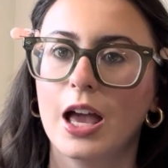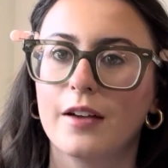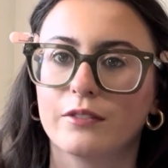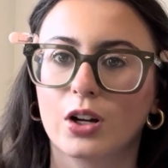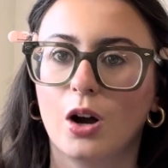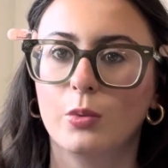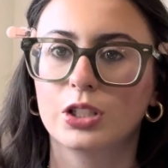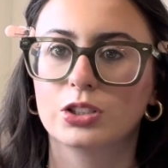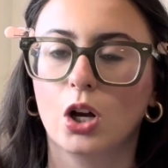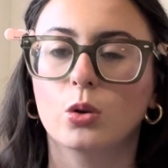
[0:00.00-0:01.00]
Forgot what
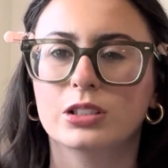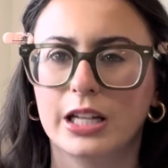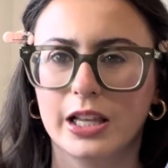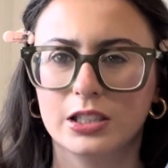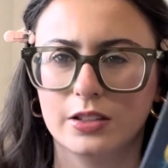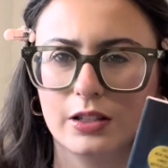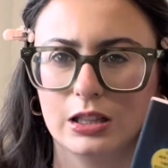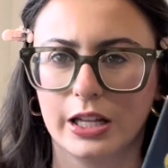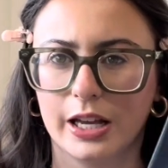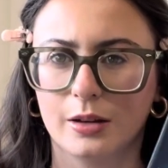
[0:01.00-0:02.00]
it's, oh, Silence of the
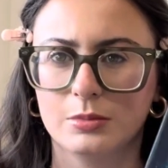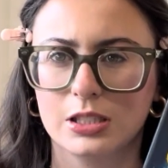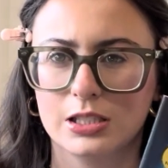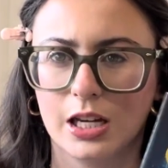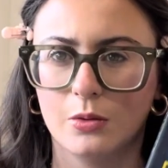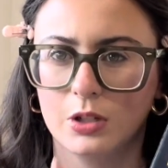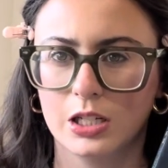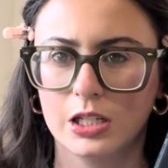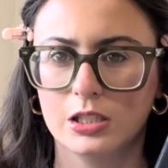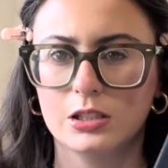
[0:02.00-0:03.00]
Lambs, is that what it
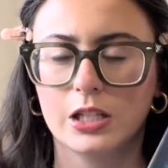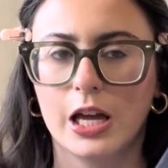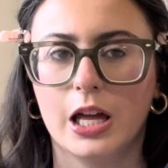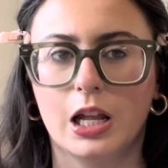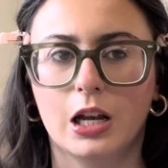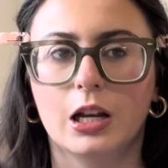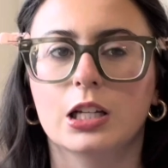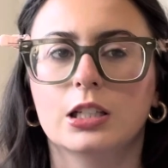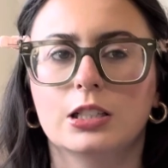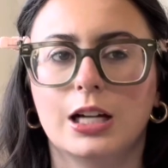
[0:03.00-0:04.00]
is? And
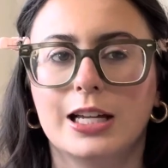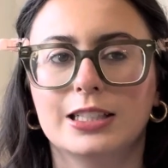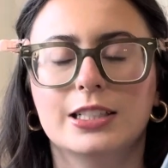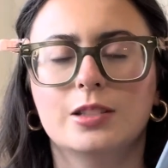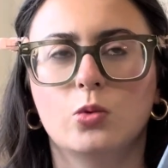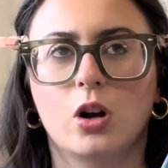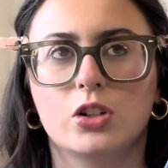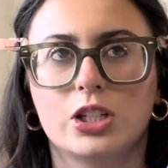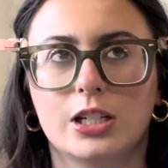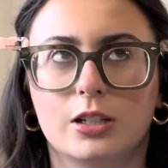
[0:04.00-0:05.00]
I didn't end up
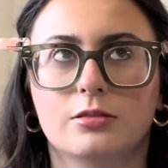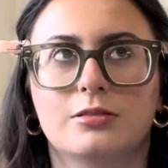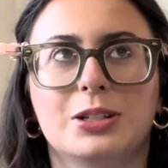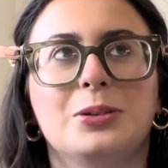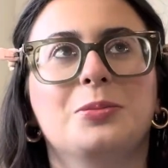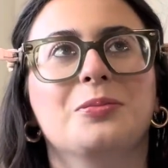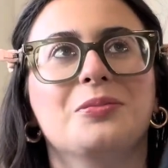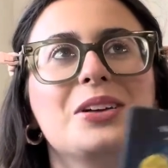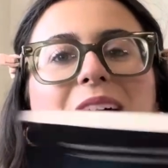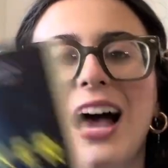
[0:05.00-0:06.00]
watching it.
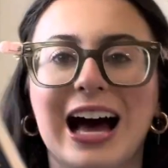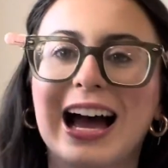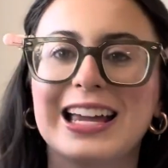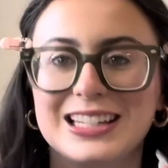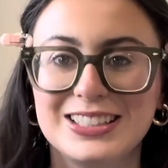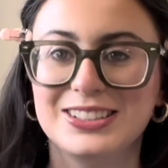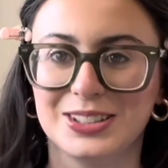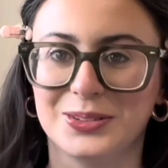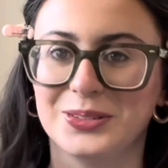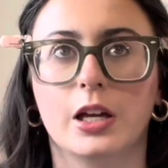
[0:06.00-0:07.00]
I need
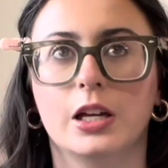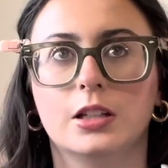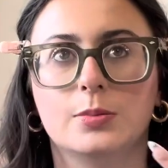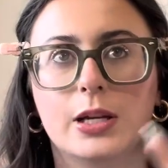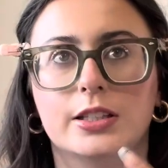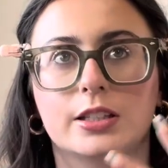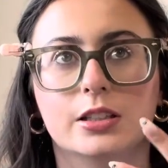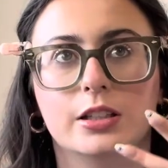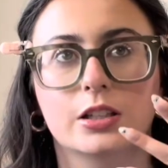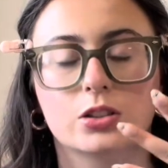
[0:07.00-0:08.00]
to. It's basically
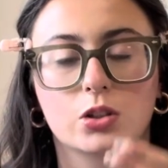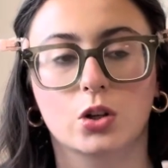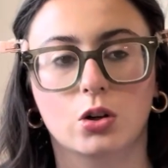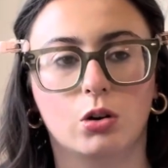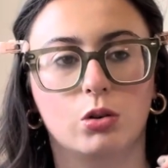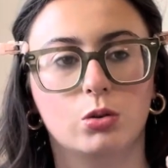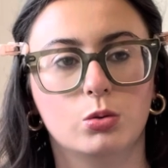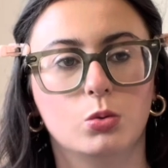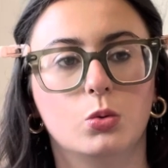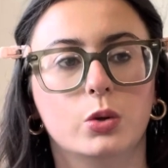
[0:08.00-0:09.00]
this girl
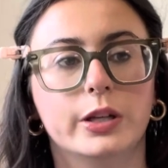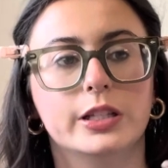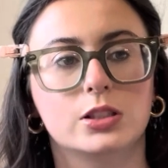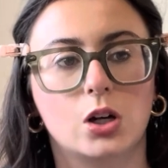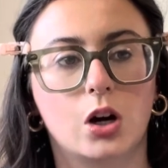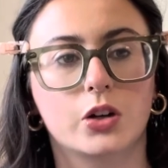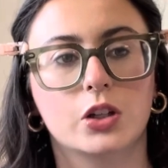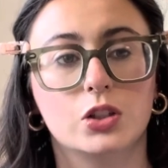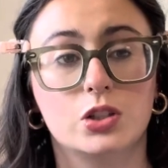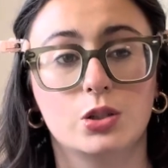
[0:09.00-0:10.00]
who is
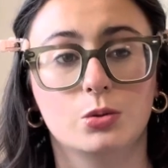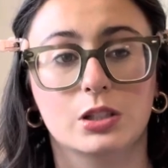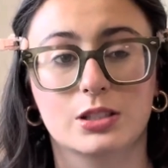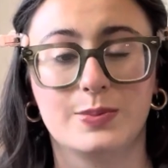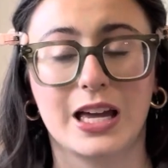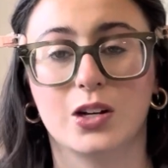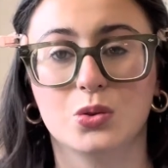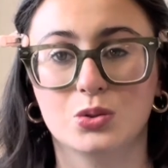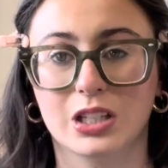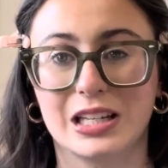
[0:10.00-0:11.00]
talking to this man
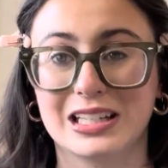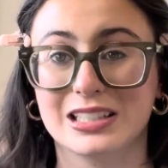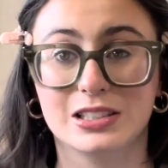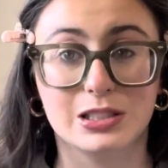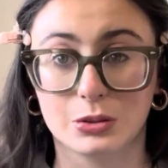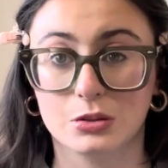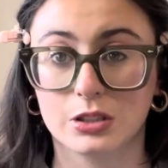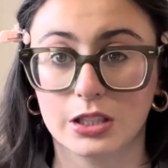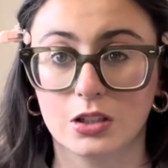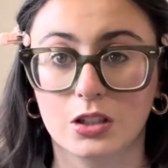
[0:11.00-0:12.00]
who's like a serial
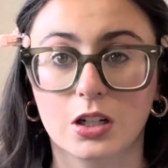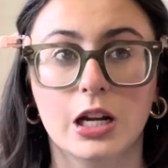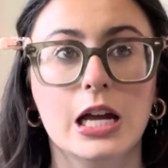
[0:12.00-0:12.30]
killer,